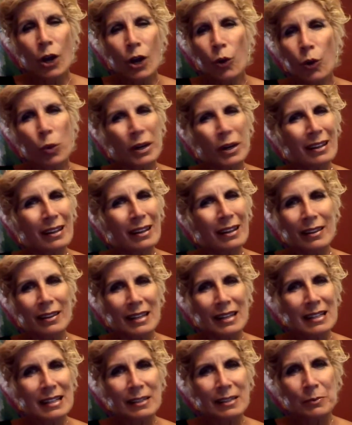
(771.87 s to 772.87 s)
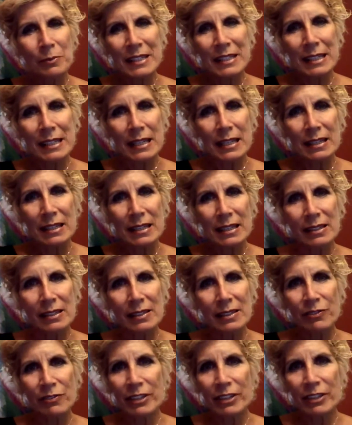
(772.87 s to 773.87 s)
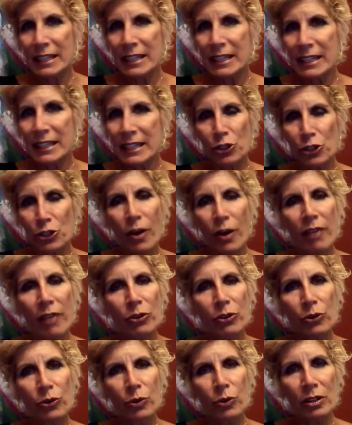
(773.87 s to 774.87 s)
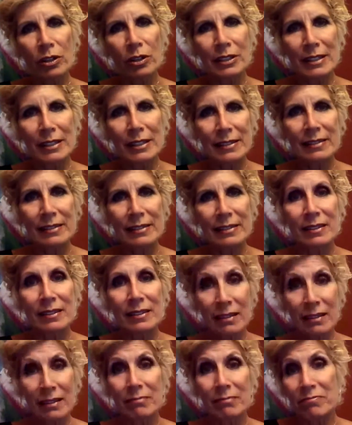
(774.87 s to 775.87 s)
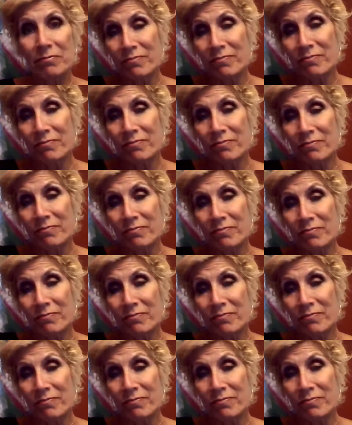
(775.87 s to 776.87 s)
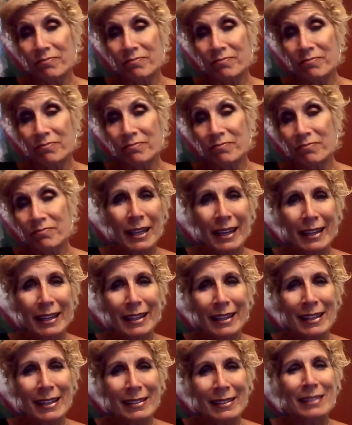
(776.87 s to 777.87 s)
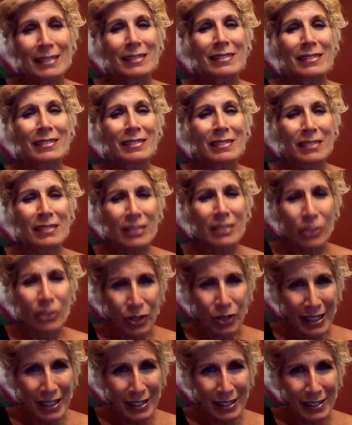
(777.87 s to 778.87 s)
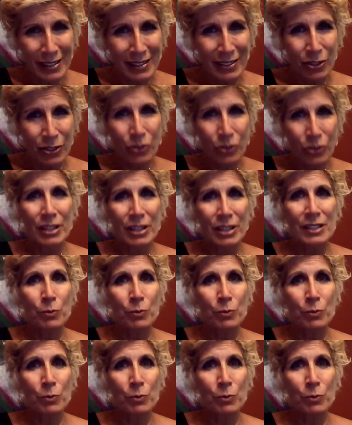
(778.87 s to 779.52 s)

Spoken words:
one of the things I'm seeing as Vicki and I travel the world, is that workplace bullying is a serious, serious